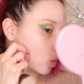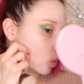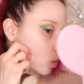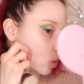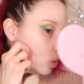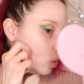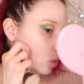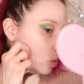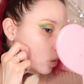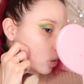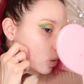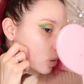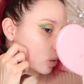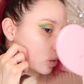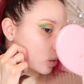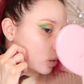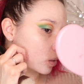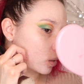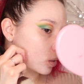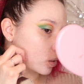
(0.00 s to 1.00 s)

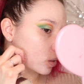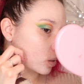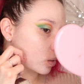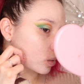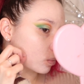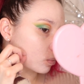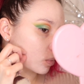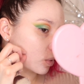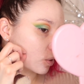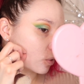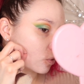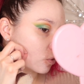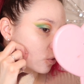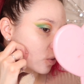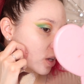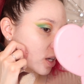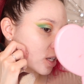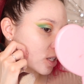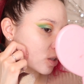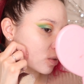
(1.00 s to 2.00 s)
on my
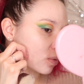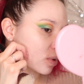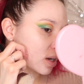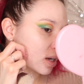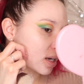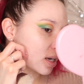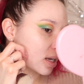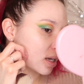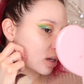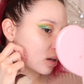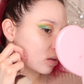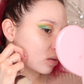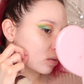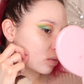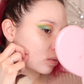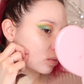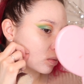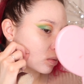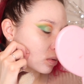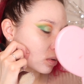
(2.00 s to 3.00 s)
face right now.
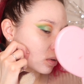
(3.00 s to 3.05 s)
Ooh.